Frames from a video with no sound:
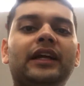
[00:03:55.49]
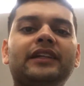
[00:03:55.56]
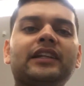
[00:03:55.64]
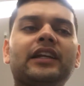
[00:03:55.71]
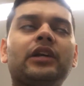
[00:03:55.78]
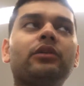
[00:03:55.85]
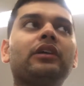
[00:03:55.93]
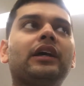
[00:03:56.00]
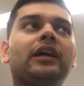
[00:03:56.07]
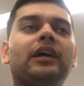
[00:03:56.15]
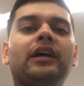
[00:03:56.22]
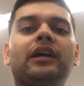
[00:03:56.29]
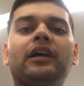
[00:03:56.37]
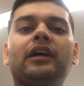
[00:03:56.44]
It's around
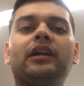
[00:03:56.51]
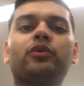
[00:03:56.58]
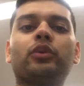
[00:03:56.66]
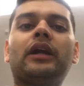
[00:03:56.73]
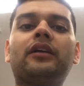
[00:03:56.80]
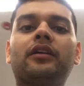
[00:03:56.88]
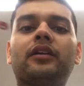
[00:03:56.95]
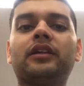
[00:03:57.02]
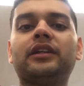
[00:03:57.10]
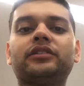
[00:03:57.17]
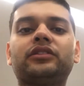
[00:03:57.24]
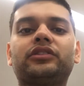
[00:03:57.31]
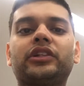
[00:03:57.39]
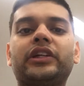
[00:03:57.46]
$12
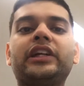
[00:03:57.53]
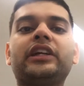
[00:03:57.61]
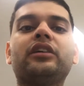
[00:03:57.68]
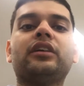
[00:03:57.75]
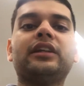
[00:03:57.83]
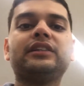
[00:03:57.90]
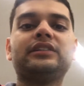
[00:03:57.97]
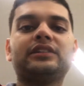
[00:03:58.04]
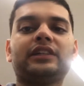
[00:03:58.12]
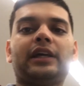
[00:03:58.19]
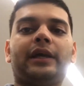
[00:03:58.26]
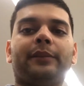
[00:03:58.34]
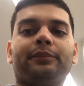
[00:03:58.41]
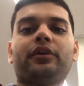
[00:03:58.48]
or $13
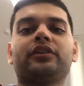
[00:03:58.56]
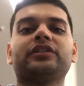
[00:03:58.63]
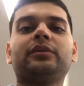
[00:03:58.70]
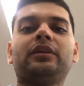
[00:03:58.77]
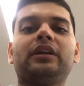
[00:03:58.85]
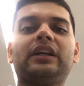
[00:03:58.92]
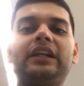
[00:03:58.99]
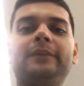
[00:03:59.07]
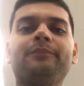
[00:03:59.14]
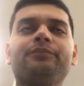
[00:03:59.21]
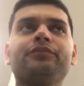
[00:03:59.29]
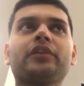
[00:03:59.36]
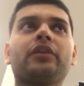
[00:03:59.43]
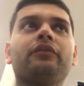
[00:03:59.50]
approximately,
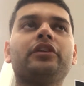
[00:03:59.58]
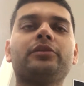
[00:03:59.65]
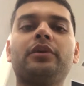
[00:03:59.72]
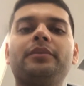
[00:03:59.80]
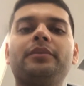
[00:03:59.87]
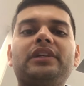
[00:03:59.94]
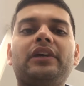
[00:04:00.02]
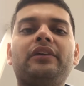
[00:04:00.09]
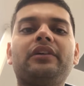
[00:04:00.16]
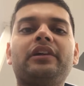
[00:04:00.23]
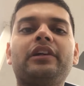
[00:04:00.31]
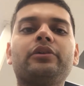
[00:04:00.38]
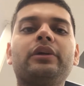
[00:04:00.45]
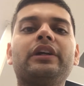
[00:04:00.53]
which
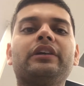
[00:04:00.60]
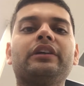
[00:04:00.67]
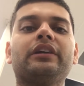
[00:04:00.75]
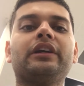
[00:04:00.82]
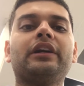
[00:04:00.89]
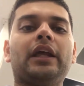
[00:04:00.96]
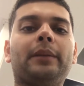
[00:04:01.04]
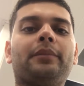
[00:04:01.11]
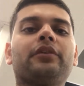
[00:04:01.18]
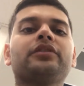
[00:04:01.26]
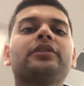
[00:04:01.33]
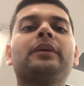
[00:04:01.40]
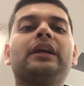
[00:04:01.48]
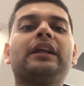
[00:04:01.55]
700 to 800
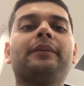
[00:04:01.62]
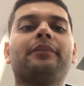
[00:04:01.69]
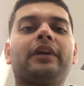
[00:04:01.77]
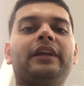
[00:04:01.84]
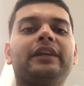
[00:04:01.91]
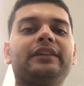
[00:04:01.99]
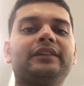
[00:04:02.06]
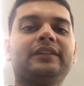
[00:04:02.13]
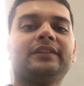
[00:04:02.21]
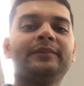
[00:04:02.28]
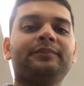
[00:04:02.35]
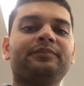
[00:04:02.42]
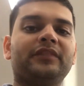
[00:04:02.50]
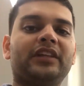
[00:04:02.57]
approximately in price.
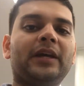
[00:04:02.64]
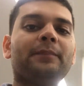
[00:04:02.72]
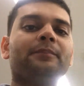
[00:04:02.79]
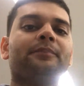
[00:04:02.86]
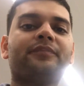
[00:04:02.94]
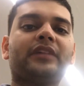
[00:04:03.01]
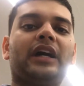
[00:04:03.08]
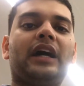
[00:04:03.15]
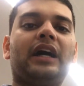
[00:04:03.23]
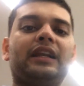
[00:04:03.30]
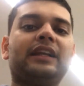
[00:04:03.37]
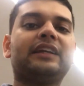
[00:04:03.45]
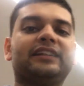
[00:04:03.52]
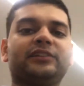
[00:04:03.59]
Yep,
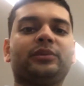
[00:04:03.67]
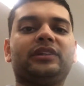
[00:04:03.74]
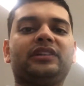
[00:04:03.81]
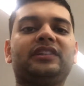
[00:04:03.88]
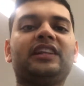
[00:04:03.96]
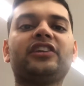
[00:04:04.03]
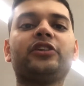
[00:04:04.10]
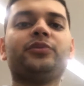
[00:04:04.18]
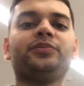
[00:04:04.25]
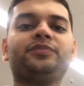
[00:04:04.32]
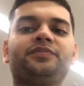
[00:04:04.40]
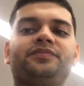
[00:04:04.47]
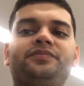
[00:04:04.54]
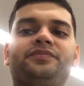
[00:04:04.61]
I'll get this one. Thank you.